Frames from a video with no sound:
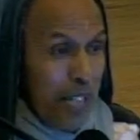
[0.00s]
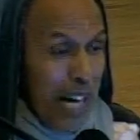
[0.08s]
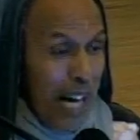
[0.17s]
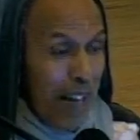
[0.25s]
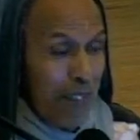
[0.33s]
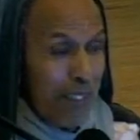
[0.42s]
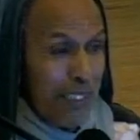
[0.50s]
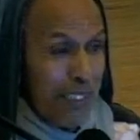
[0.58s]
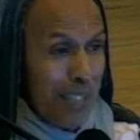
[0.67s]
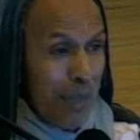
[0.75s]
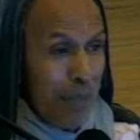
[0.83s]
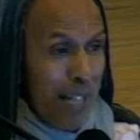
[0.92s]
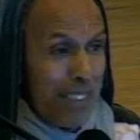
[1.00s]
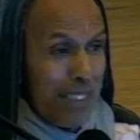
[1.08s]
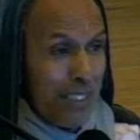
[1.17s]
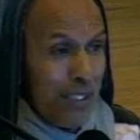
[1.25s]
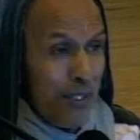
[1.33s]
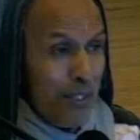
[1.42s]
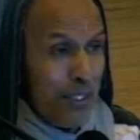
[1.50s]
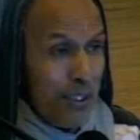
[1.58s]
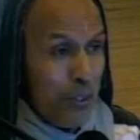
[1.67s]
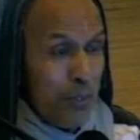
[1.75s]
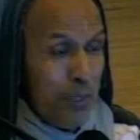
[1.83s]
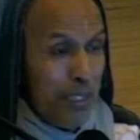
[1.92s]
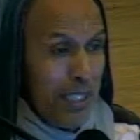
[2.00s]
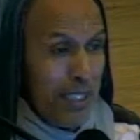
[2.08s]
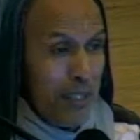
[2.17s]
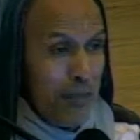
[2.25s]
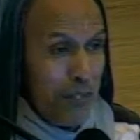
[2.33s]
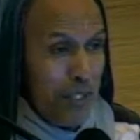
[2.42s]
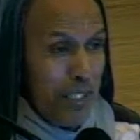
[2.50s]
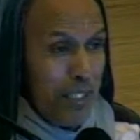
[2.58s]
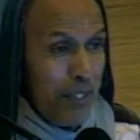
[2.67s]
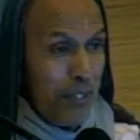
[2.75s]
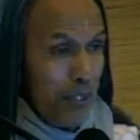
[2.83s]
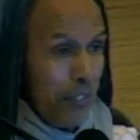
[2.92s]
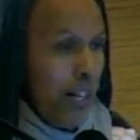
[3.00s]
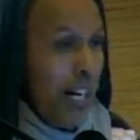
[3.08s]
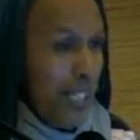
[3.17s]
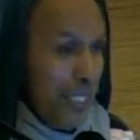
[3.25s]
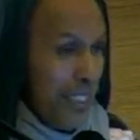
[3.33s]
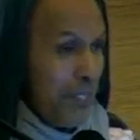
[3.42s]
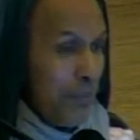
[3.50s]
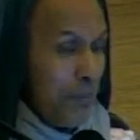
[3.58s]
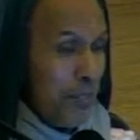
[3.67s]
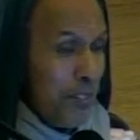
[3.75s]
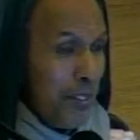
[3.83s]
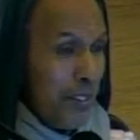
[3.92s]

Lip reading: have this capacity of discriminating very refined.